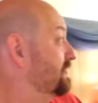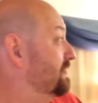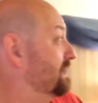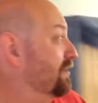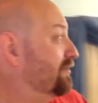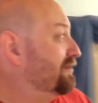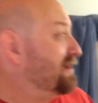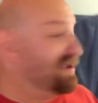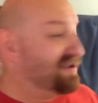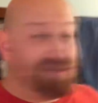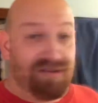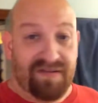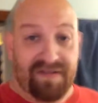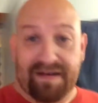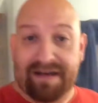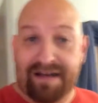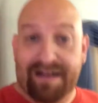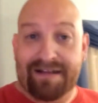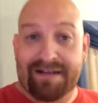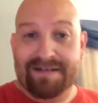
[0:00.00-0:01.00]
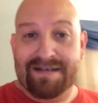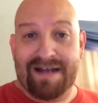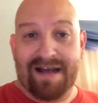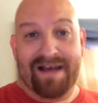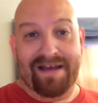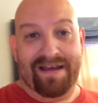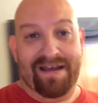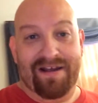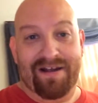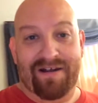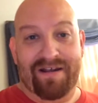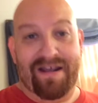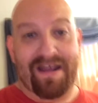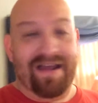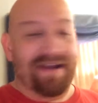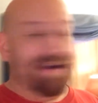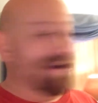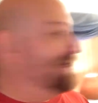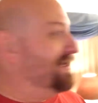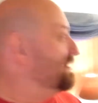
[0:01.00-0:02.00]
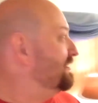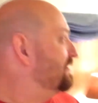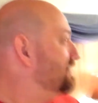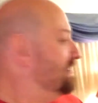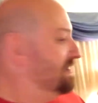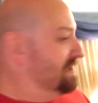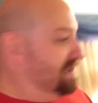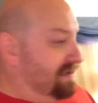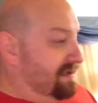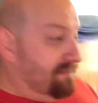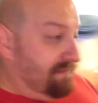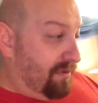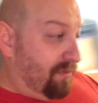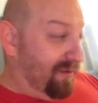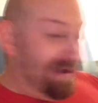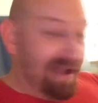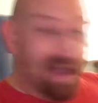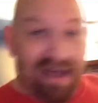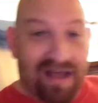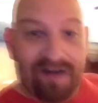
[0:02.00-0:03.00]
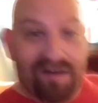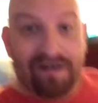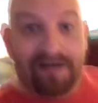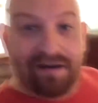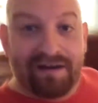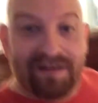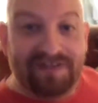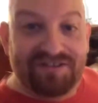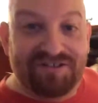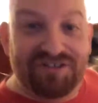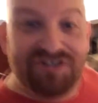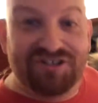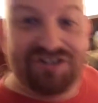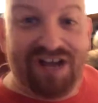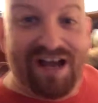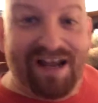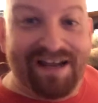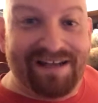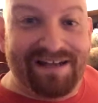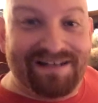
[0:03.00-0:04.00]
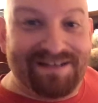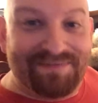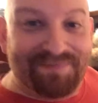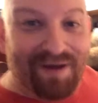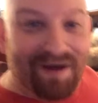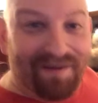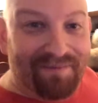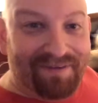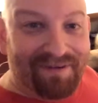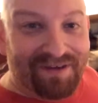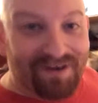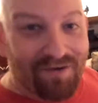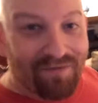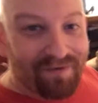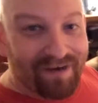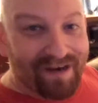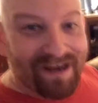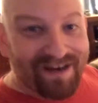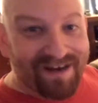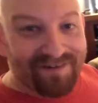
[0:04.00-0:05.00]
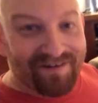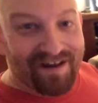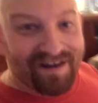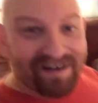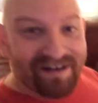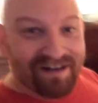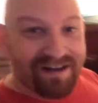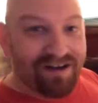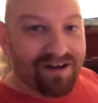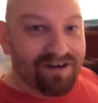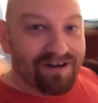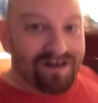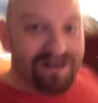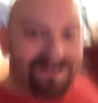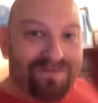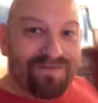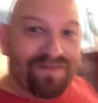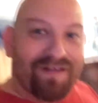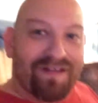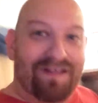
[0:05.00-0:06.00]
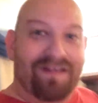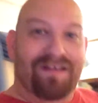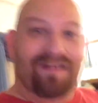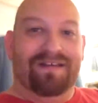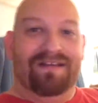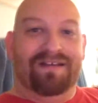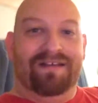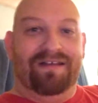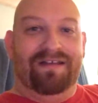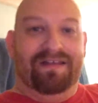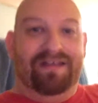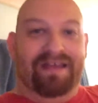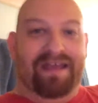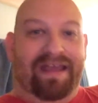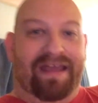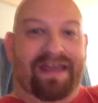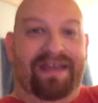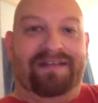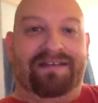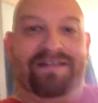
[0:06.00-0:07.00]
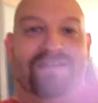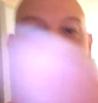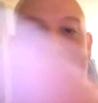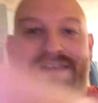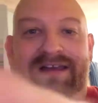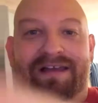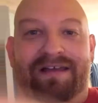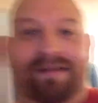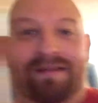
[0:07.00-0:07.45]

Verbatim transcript: Okay, so the little's not here yet, but we got our giant pumpkin over here ready to carve. And uh,